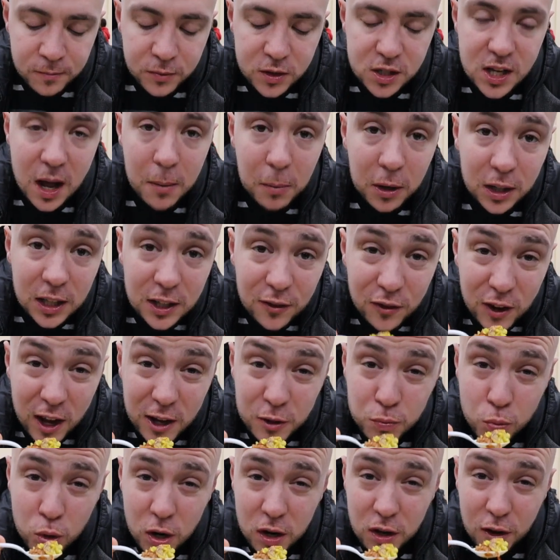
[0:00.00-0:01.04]
Sambal definitely has
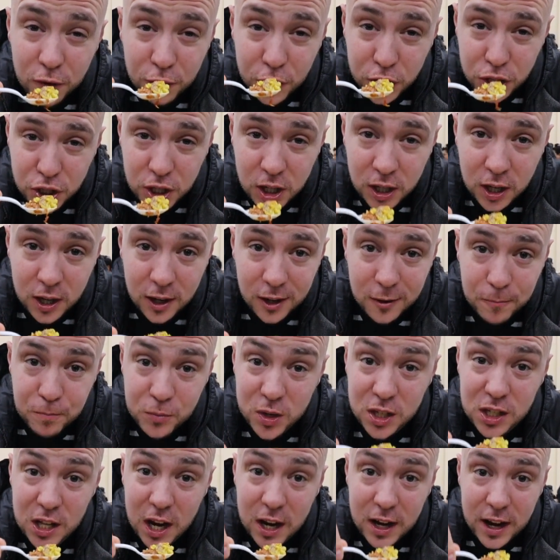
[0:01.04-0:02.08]
more of the fishy kick.
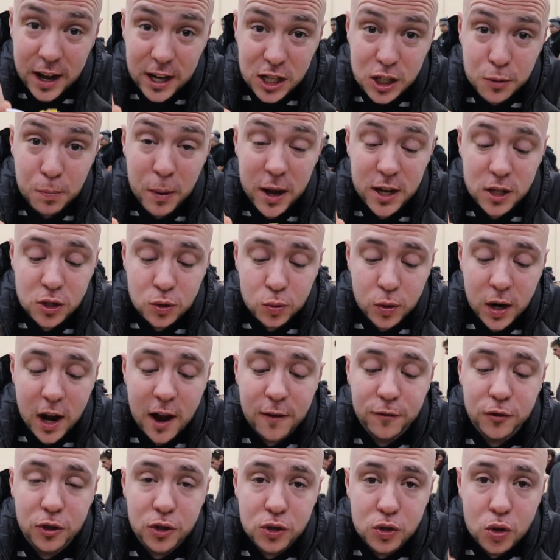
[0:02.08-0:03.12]
It's got a nice spice to it
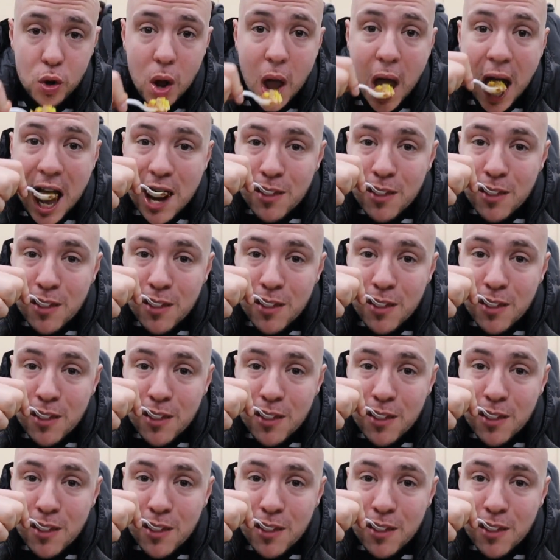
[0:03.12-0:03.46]
after too.